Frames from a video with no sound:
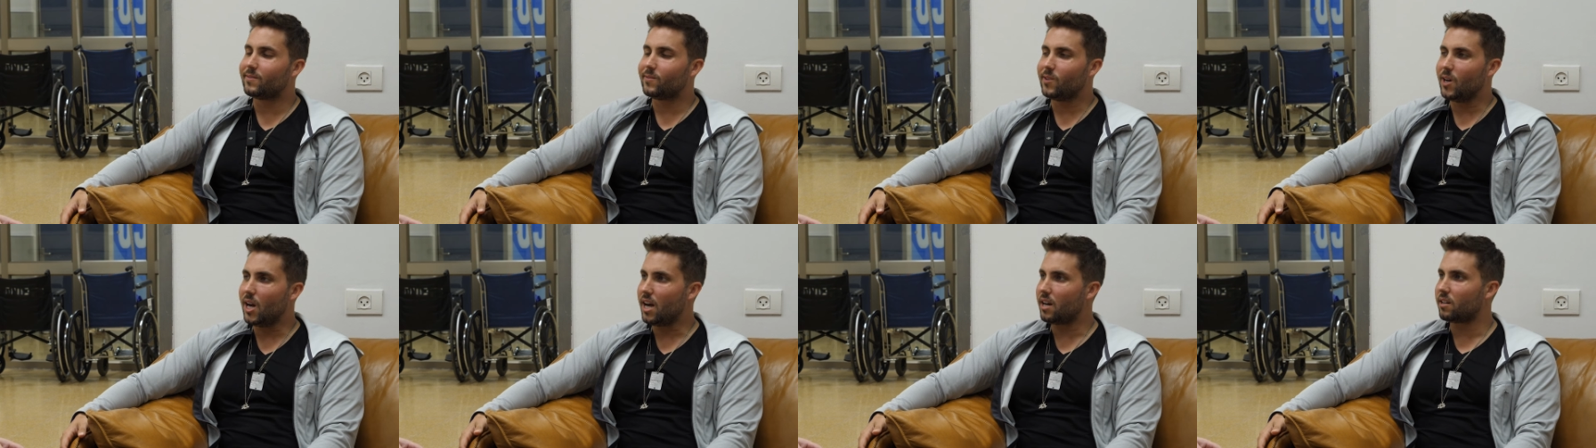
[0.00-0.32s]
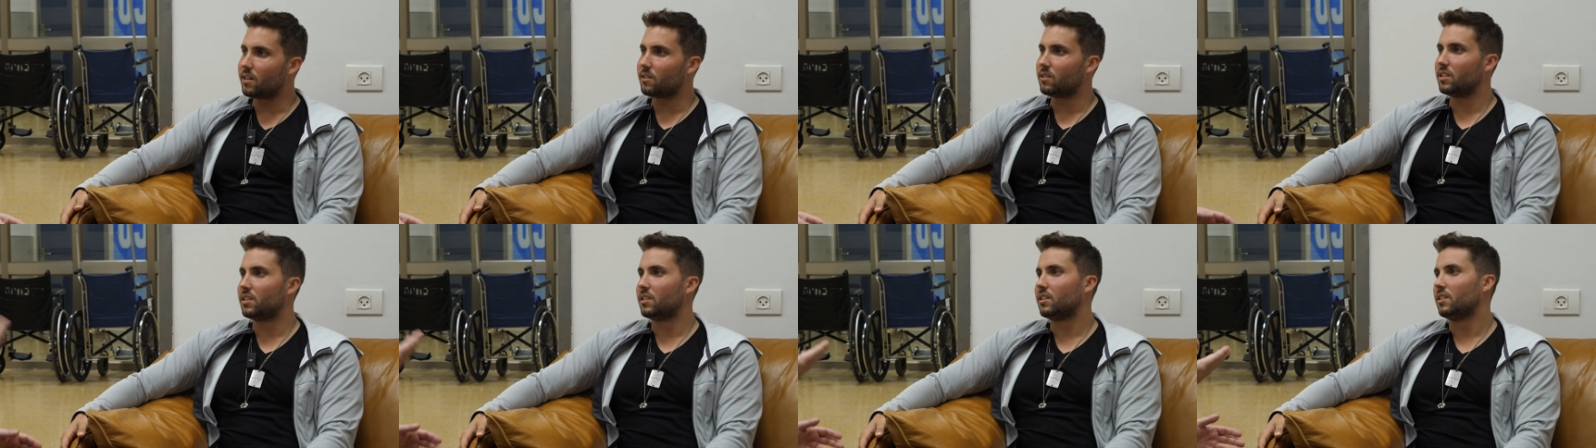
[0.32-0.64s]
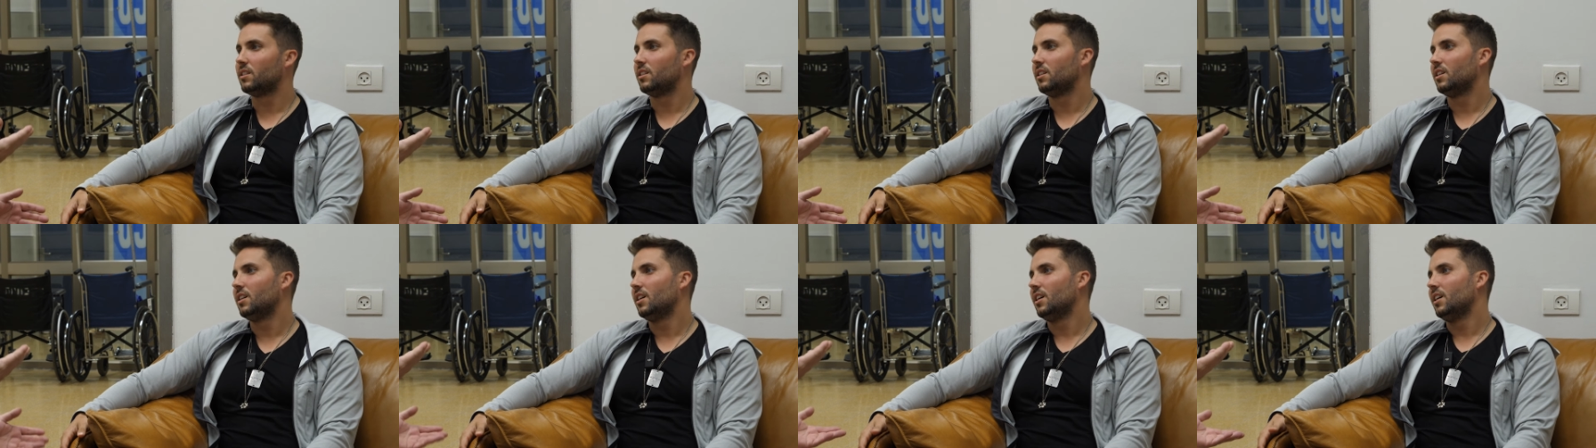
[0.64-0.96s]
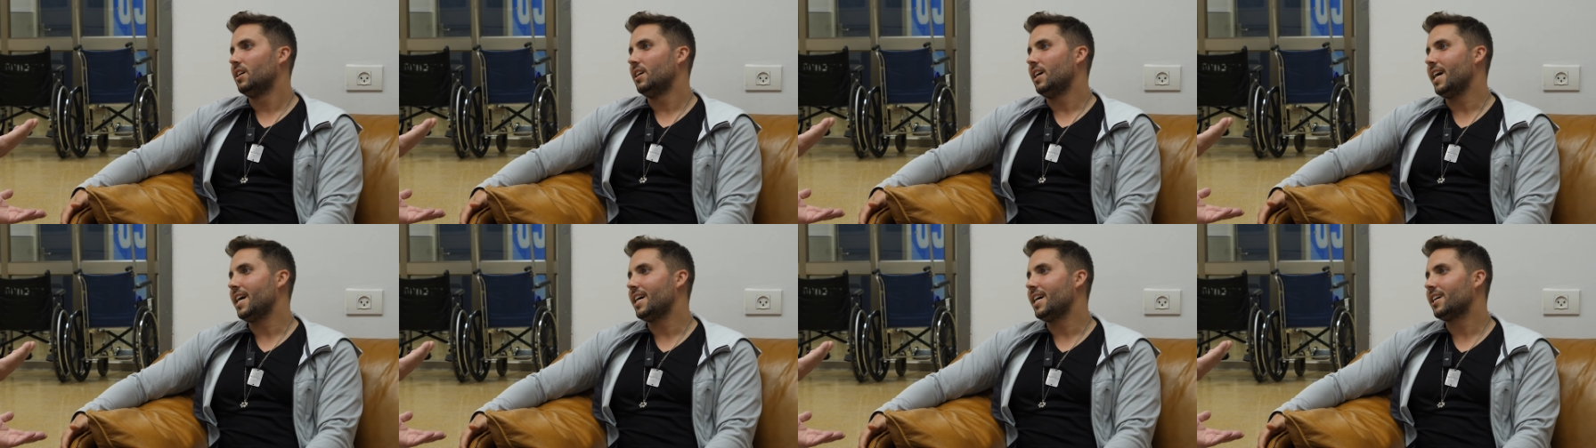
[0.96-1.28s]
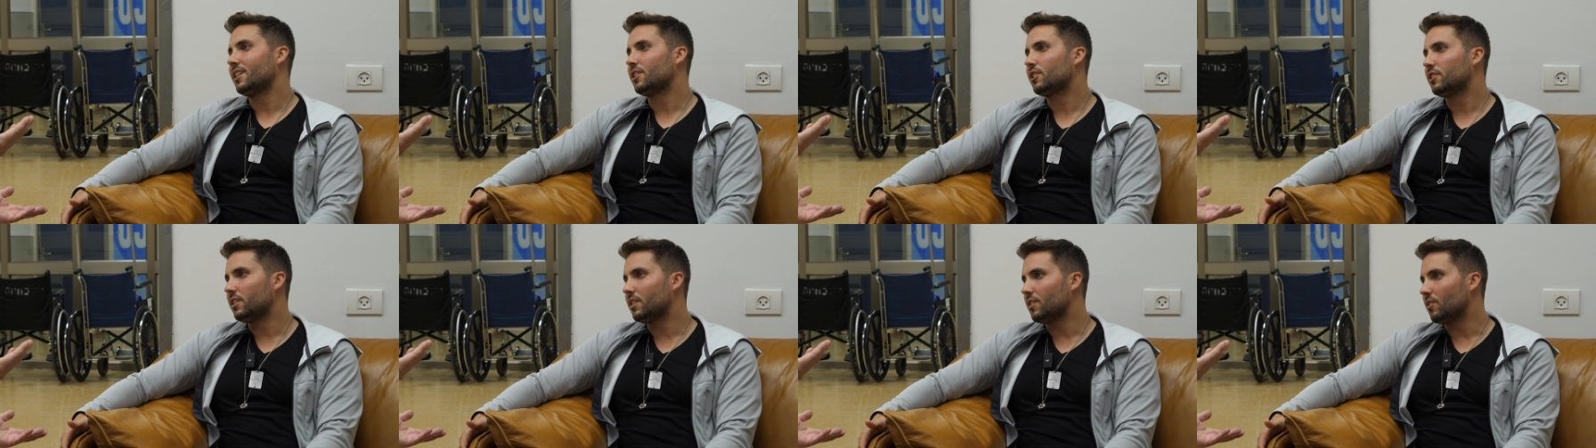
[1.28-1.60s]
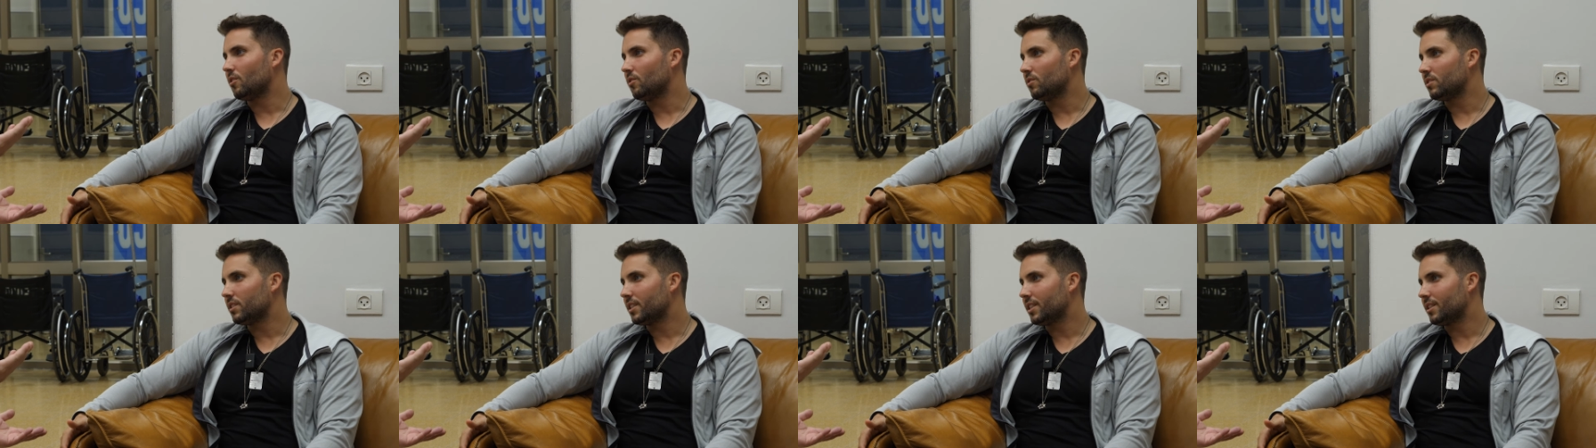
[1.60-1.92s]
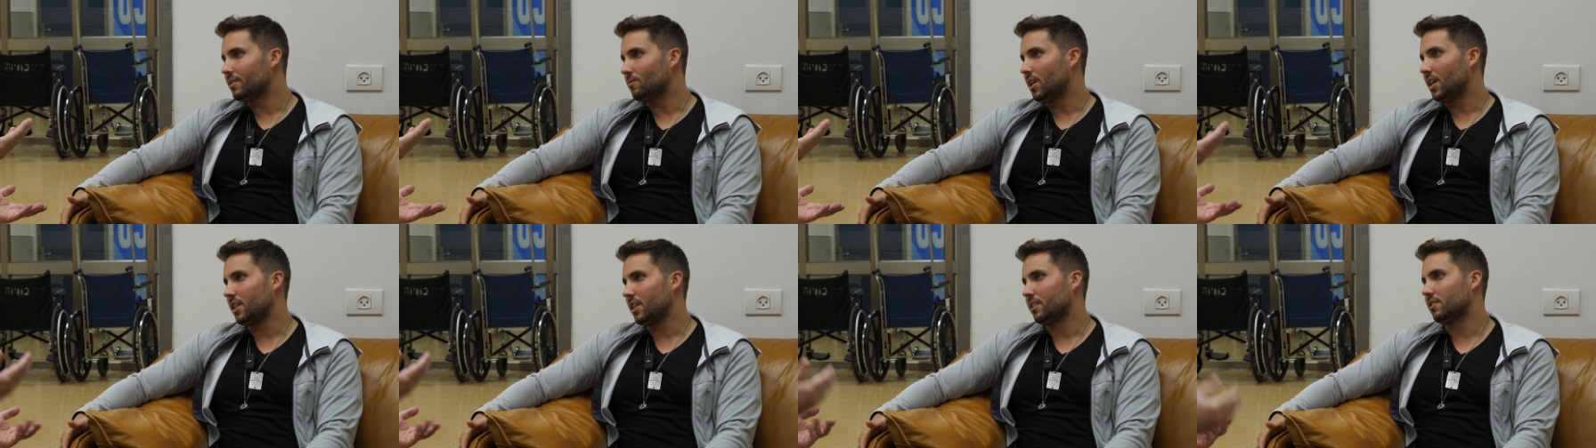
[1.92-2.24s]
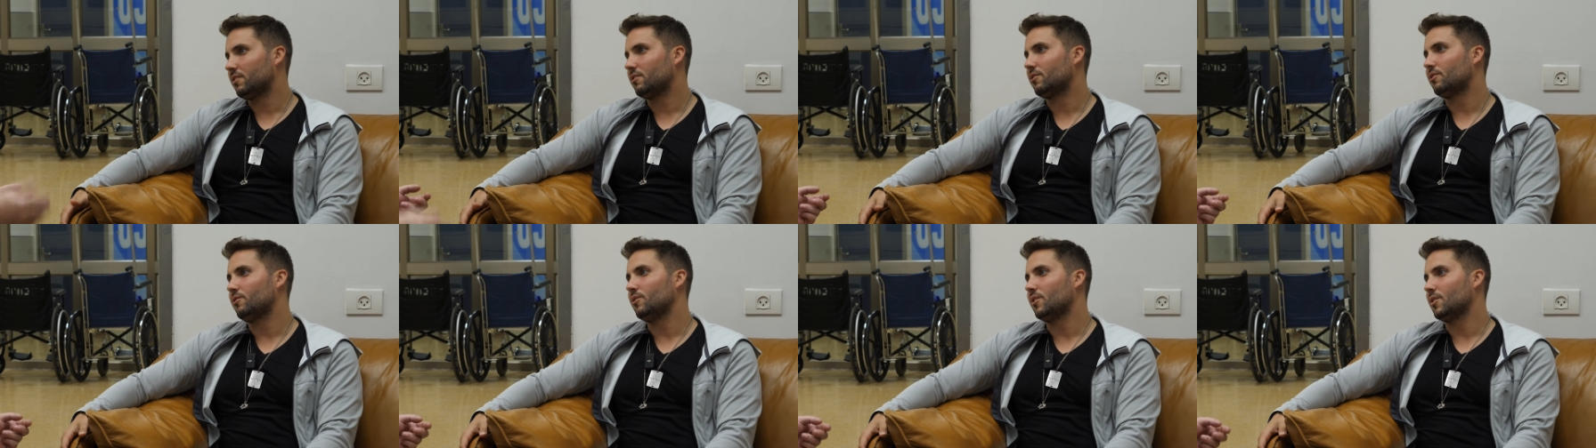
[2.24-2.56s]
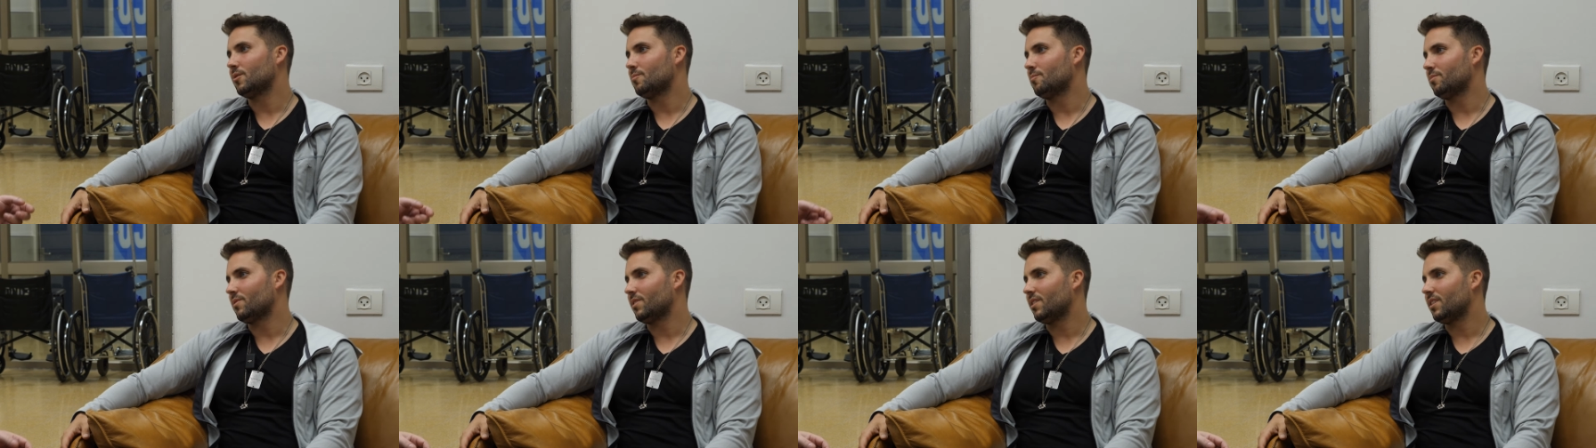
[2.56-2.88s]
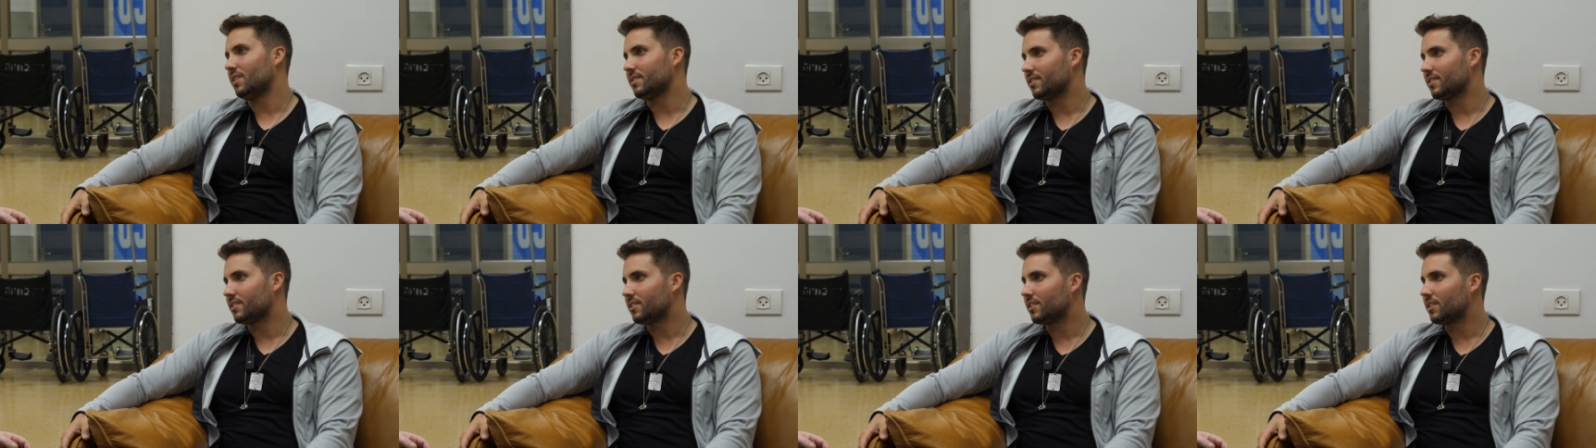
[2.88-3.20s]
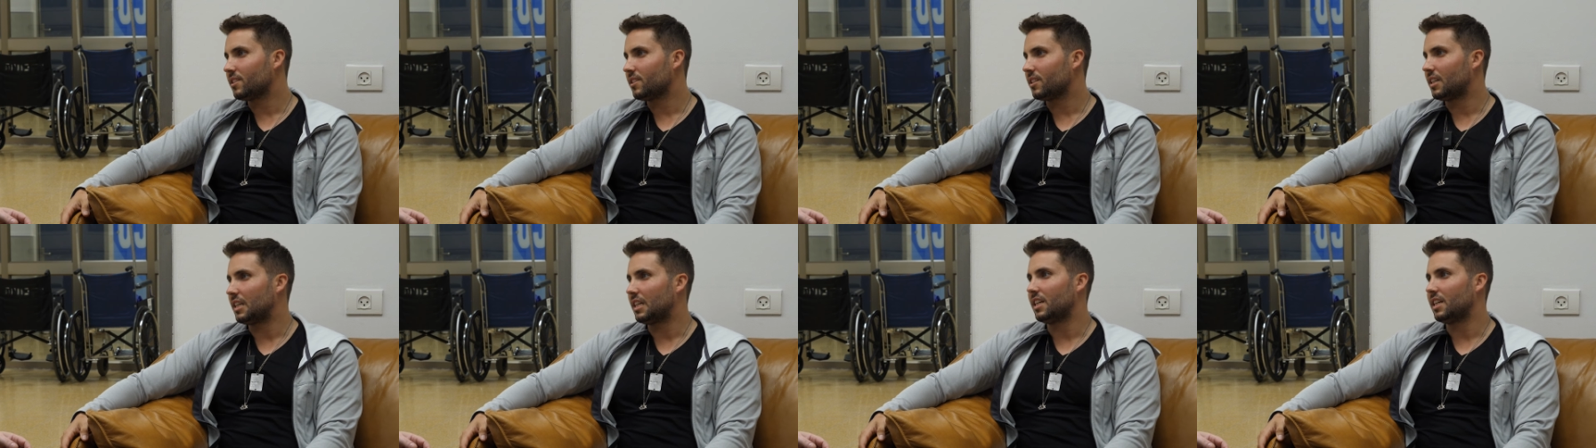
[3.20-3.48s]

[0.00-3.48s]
Wow. I actually only watched Scooter Braun's uh,